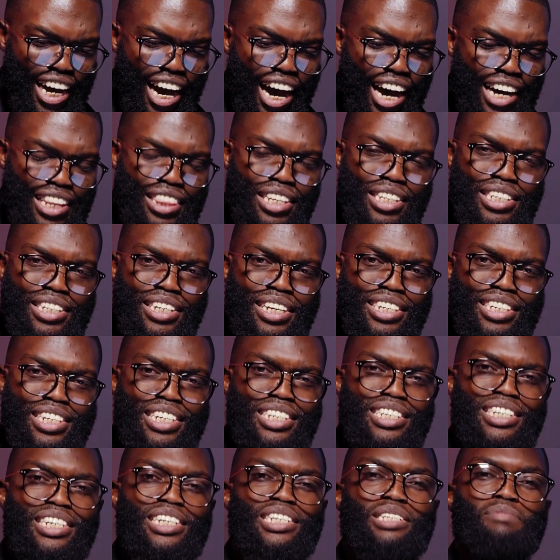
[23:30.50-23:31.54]
Are the
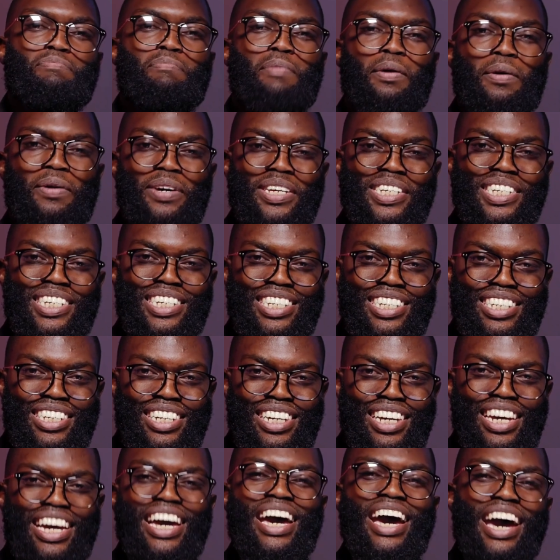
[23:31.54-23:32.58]
66 books
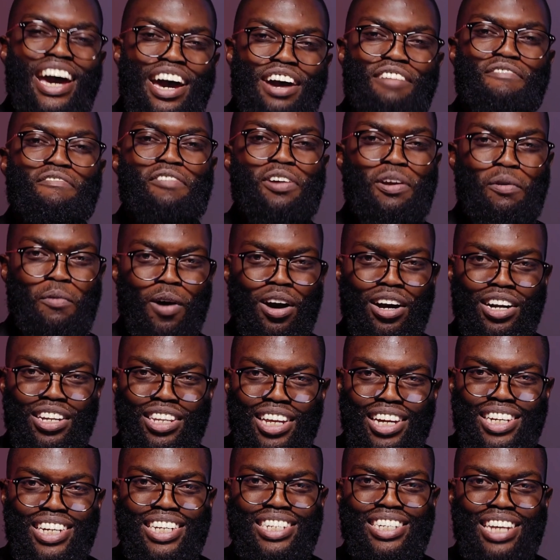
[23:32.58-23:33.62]
every word
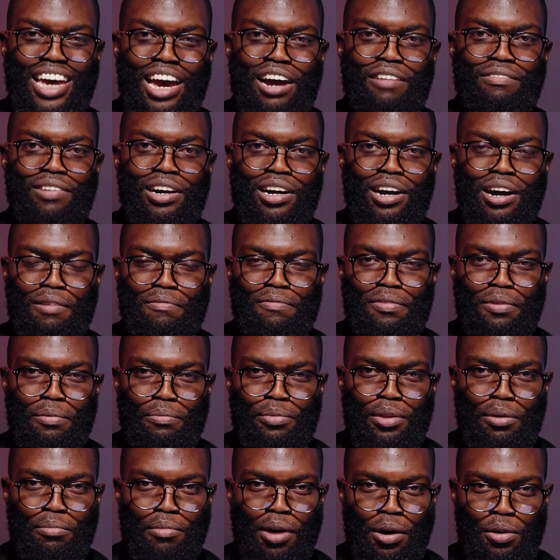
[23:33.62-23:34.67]
that has ever come from
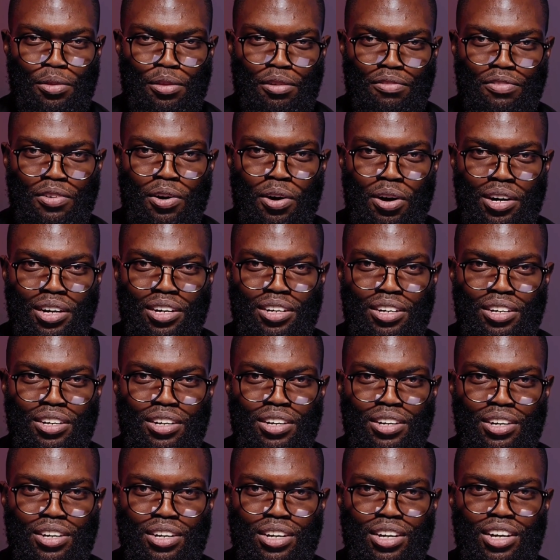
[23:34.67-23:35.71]
the mouth of God?
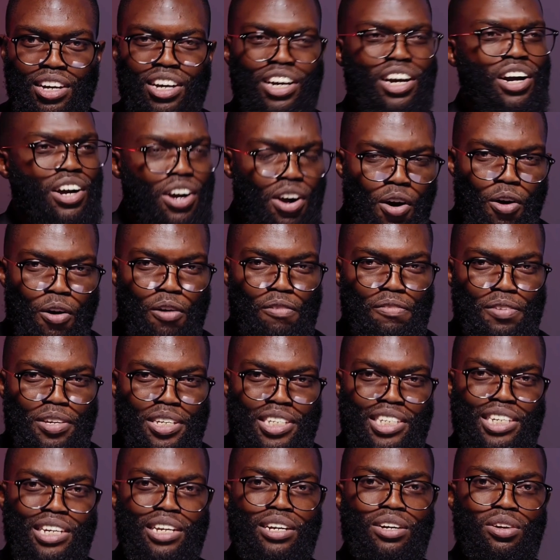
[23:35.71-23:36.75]

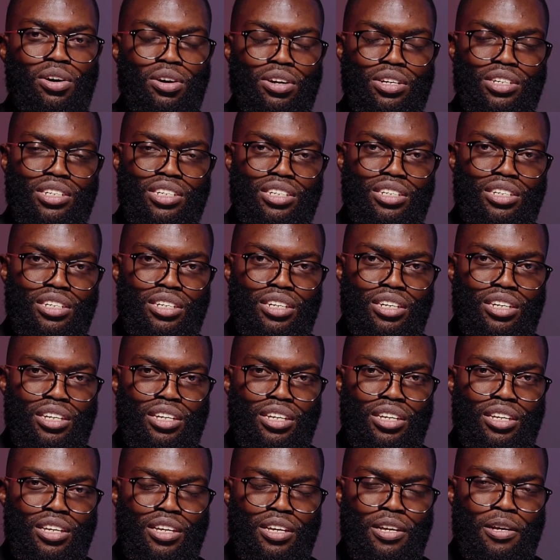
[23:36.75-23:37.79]
Obviously not.
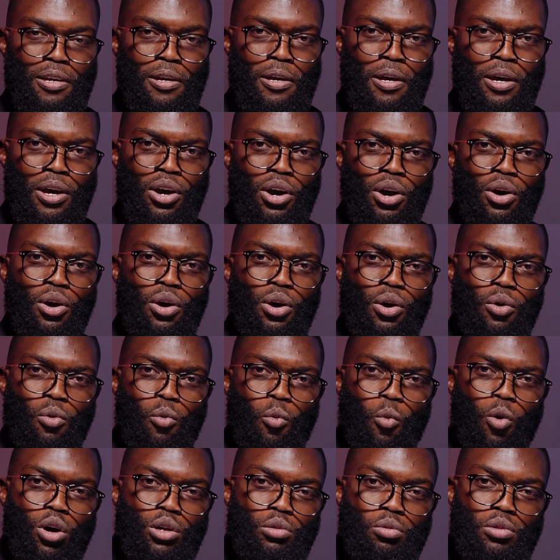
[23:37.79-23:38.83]

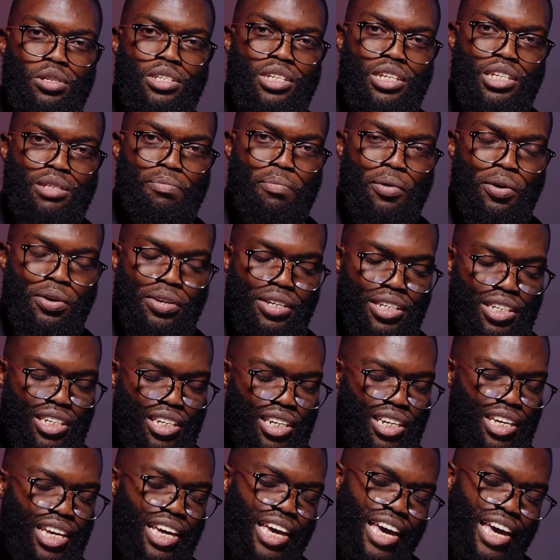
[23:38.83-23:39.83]
What was his point?